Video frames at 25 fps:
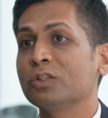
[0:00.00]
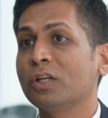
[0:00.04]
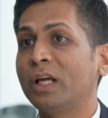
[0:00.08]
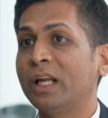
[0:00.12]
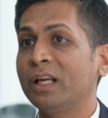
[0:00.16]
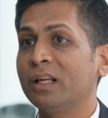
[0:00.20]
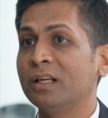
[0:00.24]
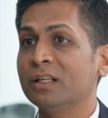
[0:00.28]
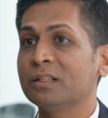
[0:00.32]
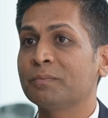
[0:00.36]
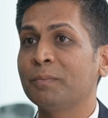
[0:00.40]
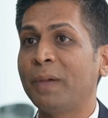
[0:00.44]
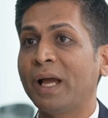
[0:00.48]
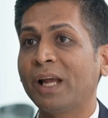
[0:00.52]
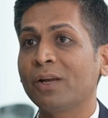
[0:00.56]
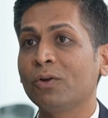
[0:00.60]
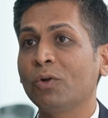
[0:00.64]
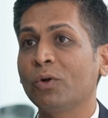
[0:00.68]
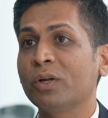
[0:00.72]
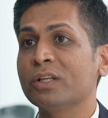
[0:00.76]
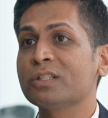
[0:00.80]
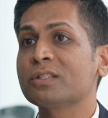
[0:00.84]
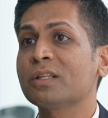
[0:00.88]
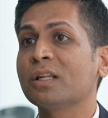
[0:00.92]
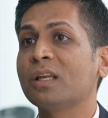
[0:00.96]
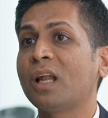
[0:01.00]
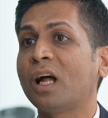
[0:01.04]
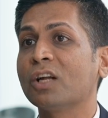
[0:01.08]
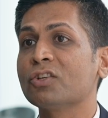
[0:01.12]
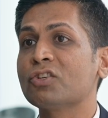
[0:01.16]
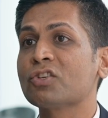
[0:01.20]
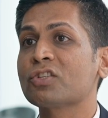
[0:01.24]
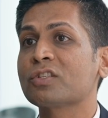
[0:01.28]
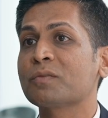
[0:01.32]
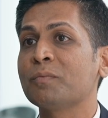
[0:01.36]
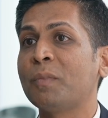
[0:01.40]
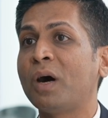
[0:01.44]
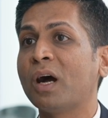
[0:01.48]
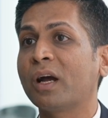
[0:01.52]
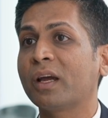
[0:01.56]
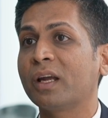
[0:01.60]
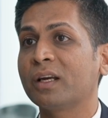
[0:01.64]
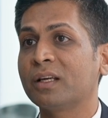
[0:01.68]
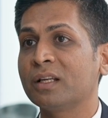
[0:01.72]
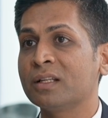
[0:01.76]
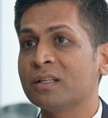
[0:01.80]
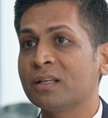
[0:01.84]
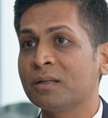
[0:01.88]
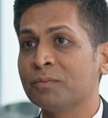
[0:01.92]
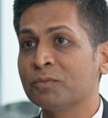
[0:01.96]
And Bangalore is the largest market
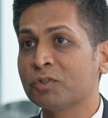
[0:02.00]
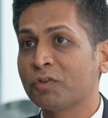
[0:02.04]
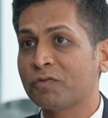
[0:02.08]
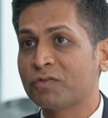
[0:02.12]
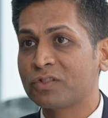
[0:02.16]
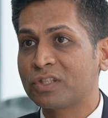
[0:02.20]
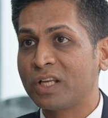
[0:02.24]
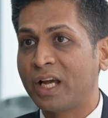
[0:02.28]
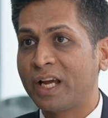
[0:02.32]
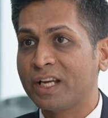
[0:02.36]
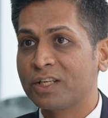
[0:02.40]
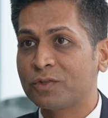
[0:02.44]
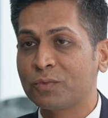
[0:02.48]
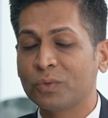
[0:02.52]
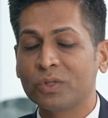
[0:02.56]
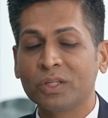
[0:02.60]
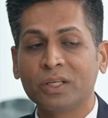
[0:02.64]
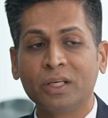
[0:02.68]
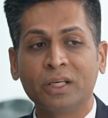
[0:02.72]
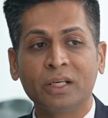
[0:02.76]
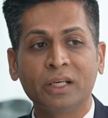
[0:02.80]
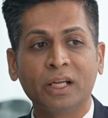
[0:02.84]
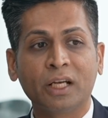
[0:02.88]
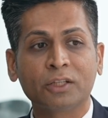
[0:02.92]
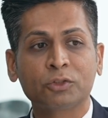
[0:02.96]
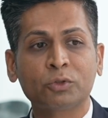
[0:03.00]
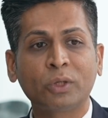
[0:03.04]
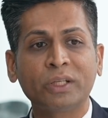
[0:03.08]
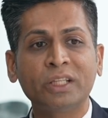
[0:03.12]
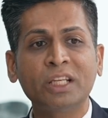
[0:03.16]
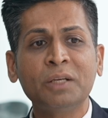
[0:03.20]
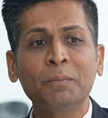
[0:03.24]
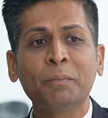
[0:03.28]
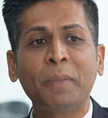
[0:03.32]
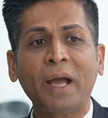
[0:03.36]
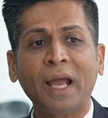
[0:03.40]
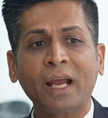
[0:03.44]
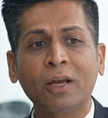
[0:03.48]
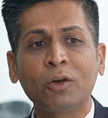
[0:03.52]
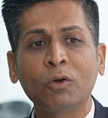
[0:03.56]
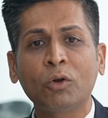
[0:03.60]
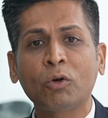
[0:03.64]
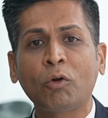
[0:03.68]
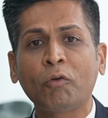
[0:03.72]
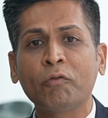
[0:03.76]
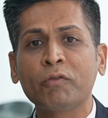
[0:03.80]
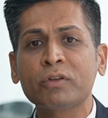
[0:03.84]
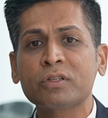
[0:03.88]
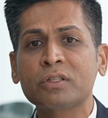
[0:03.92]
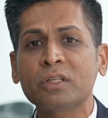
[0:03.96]
in terms of size within India. So I think Bangalore
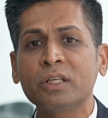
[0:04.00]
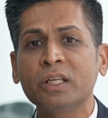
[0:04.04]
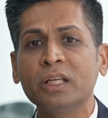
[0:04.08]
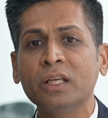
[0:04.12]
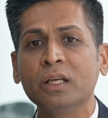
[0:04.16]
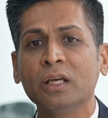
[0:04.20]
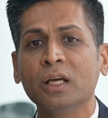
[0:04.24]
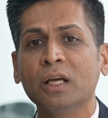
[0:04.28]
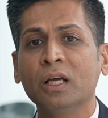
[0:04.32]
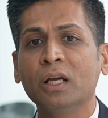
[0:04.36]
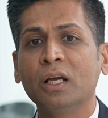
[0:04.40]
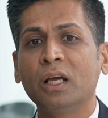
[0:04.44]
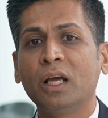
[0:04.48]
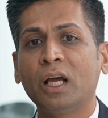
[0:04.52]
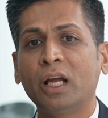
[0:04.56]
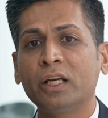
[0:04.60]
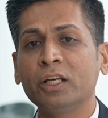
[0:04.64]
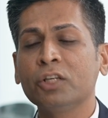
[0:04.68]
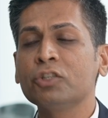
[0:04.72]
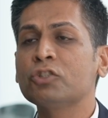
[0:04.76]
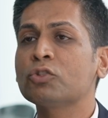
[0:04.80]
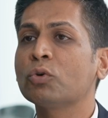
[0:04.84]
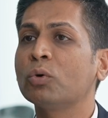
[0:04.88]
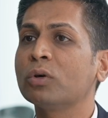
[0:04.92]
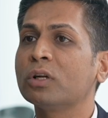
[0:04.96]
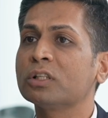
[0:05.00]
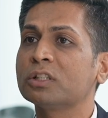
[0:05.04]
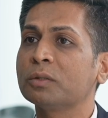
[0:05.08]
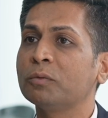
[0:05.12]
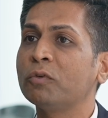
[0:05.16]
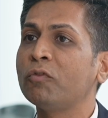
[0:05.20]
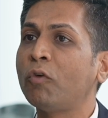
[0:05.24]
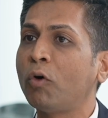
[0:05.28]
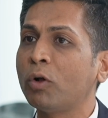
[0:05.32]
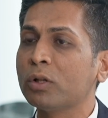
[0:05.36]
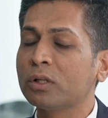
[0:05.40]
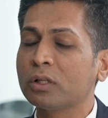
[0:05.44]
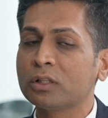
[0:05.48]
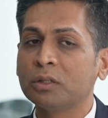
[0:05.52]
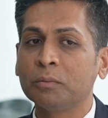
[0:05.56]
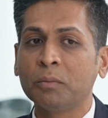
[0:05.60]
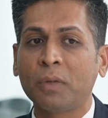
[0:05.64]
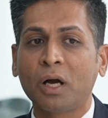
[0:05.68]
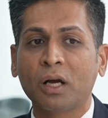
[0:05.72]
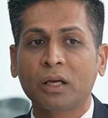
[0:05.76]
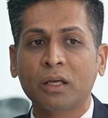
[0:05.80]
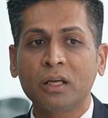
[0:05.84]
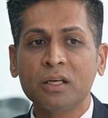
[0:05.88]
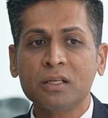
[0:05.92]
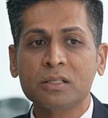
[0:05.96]
obviously head and shoulders above all the other
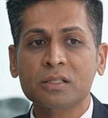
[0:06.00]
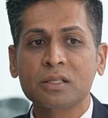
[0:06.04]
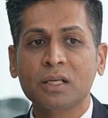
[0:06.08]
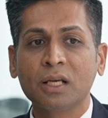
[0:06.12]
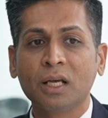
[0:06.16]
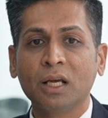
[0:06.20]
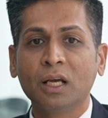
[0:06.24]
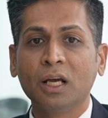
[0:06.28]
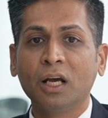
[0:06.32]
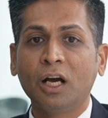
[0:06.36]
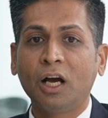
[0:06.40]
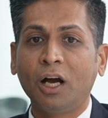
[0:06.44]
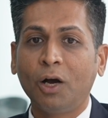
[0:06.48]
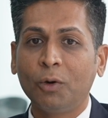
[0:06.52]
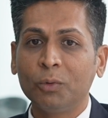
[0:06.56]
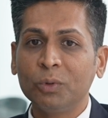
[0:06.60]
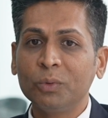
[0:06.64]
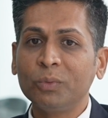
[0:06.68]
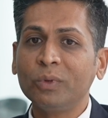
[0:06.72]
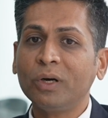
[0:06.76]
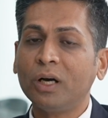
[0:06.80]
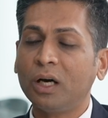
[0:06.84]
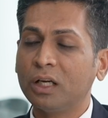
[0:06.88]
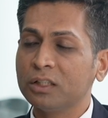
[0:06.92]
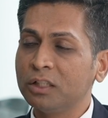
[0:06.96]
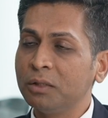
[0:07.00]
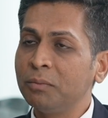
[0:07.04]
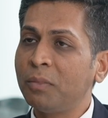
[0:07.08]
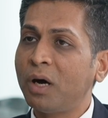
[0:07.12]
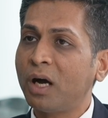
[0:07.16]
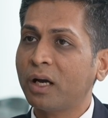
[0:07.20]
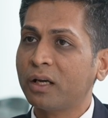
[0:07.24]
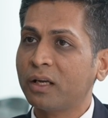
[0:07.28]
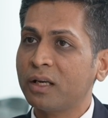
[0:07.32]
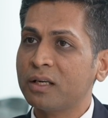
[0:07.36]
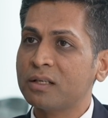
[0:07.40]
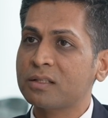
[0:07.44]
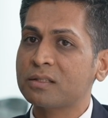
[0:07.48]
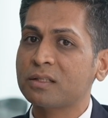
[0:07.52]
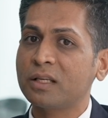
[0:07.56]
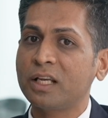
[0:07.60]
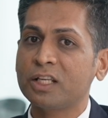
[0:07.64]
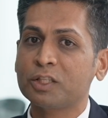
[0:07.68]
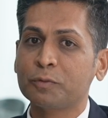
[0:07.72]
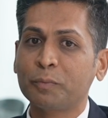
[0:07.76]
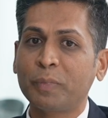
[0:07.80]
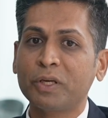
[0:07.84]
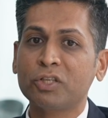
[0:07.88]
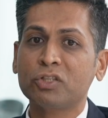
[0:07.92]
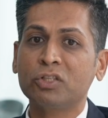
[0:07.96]
markets. However, other markets,
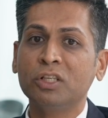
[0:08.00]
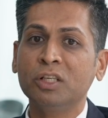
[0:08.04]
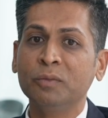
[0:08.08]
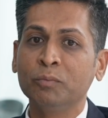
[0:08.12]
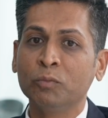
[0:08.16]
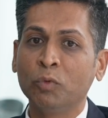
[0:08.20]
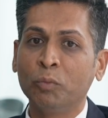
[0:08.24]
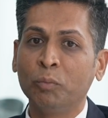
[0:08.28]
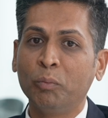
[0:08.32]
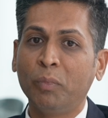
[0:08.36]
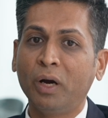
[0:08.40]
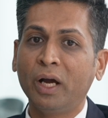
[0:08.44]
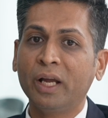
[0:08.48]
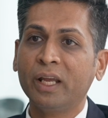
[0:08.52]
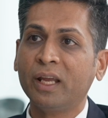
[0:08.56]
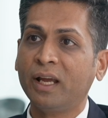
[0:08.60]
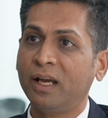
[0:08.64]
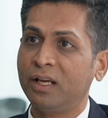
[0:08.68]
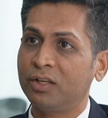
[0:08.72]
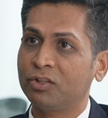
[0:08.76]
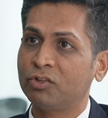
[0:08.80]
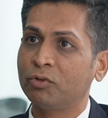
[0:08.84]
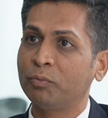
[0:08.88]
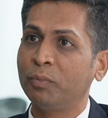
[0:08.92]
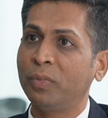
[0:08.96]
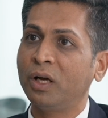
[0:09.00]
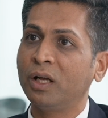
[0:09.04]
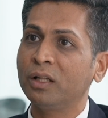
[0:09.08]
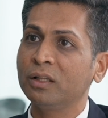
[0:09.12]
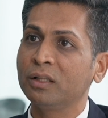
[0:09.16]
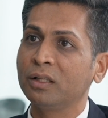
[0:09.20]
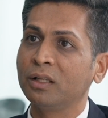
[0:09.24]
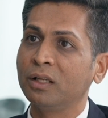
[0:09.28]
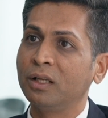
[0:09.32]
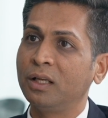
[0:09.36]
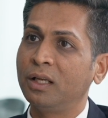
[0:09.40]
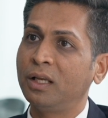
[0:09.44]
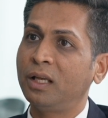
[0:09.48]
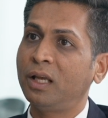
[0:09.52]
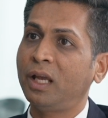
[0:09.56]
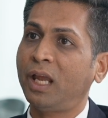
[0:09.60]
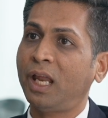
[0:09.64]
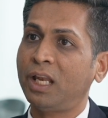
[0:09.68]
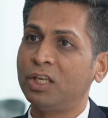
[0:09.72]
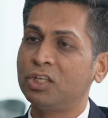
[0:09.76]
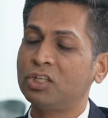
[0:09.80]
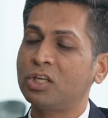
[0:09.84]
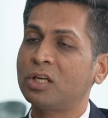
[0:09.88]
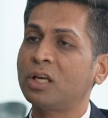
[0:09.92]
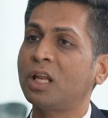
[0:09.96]
especially Mumbai, Hyderabad,
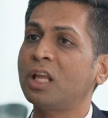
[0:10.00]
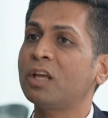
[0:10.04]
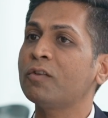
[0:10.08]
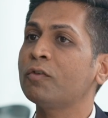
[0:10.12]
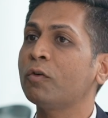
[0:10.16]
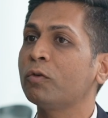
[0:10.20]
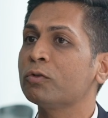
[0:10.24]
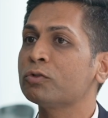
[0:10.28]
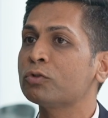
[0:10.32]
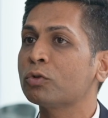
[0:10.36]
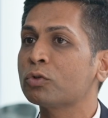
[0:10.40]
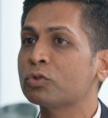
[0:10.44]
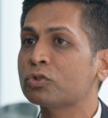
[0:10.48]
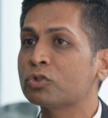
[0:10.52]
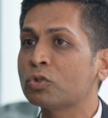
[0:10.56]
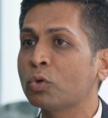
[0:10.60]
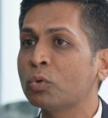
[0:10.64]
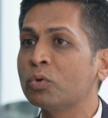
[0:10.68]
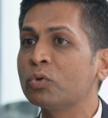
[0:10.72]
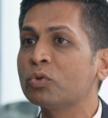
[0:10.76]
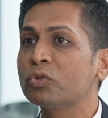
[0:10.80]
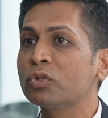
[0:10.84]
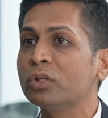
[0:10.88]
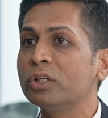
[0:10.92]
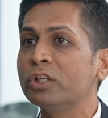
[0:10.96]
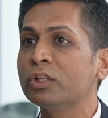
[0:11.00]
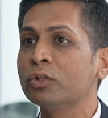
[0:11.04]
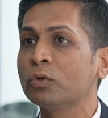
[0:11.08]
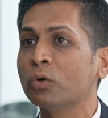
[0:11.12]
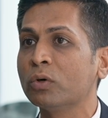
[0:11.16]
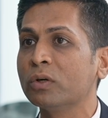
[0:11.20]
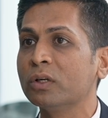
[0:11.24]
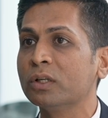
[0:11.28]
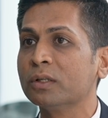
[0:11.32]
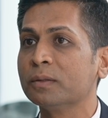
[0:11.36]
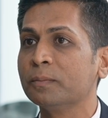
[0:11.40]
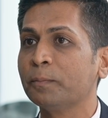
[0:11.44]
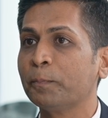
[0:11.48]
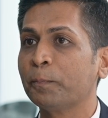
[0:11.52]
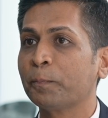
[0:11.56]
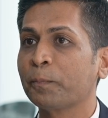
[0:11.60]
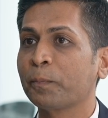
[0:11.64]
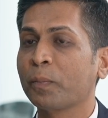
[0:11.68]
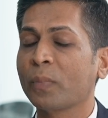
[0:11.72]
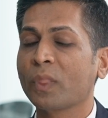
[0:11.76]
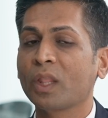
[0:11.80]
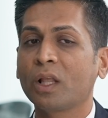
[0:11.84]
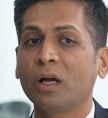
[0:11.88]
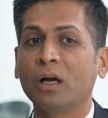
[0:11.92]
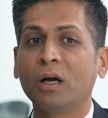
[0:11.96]
and Chennai, have also shown really good
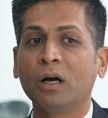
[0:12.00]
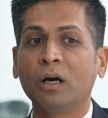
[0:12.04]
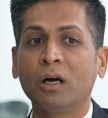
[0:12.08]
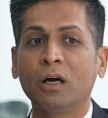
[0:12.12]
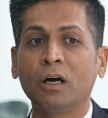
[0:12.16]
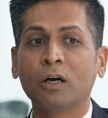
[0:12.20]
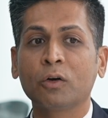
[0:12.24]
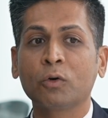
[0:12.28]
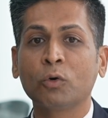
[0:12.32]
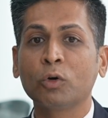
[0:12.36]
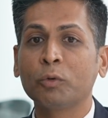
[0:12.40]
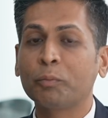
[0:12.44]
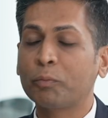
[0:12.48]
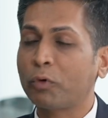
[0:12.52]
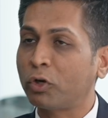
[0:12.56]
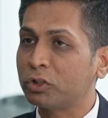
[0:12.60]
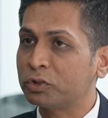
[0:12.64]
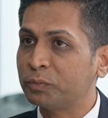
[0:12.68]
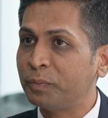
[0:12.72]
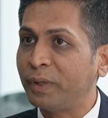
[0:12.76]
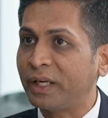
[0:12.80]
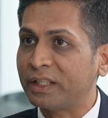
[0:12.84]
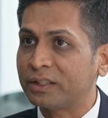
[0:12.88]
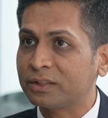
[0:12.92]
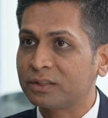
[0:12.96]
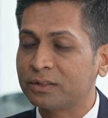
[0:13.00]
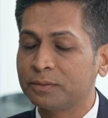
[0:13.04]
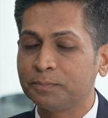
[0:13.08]
prospects.